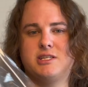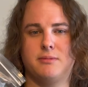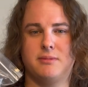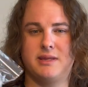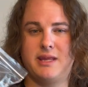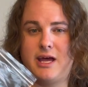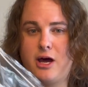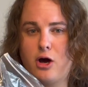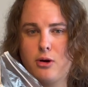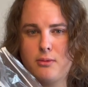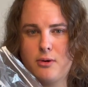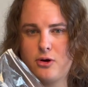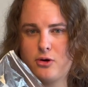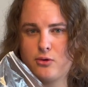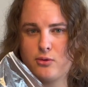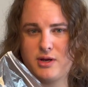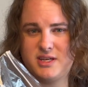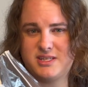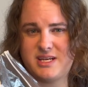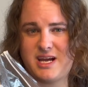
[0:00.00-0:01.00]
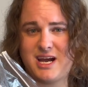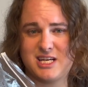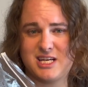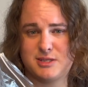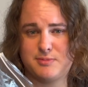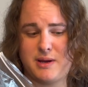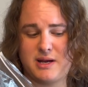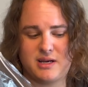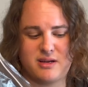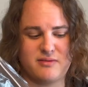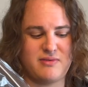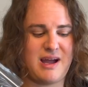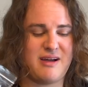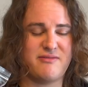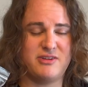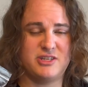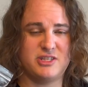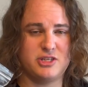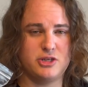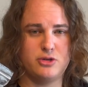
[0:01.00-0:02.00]
of the elbow grease aspect of
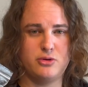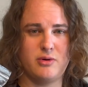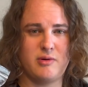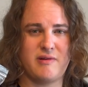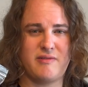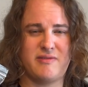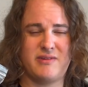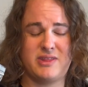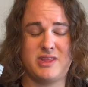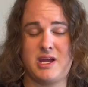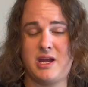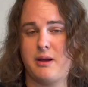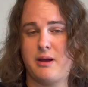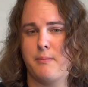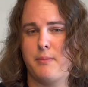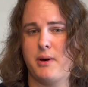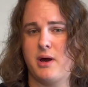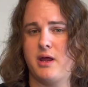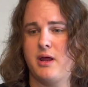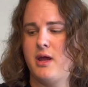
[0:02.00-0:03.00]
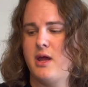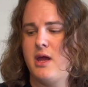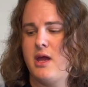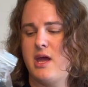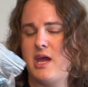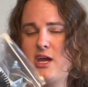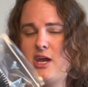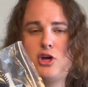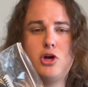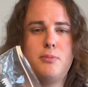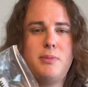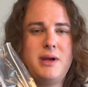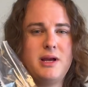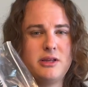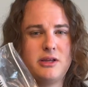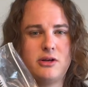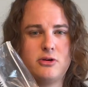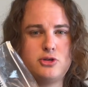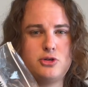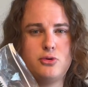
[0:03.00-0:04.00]
having to do everything, but it could be a
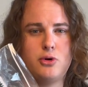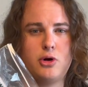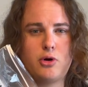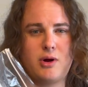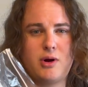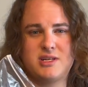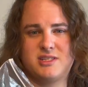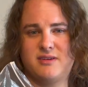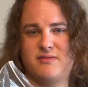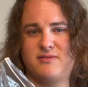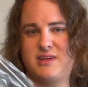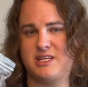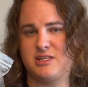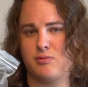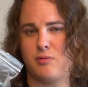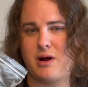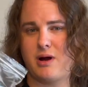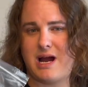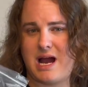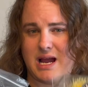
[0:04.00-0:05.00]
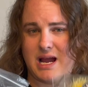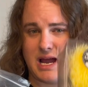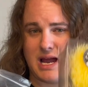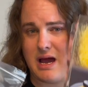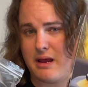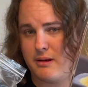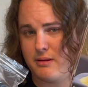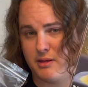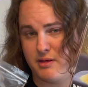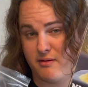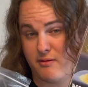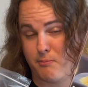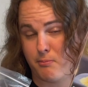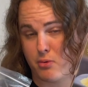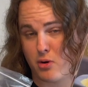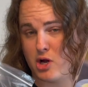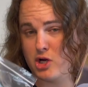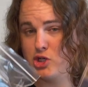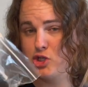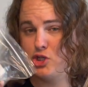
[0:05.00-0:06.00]
little too aggressive. That's why I got the
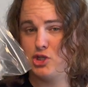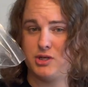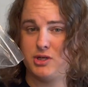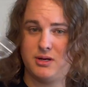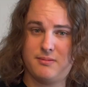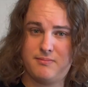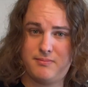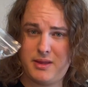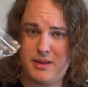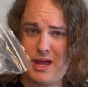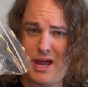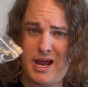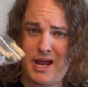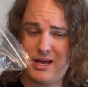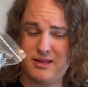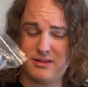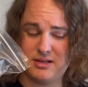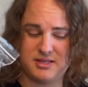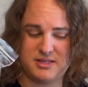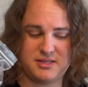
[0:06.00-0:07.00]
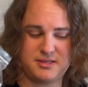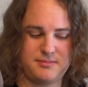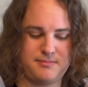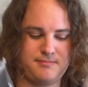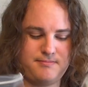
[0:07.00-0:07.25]
brush and this.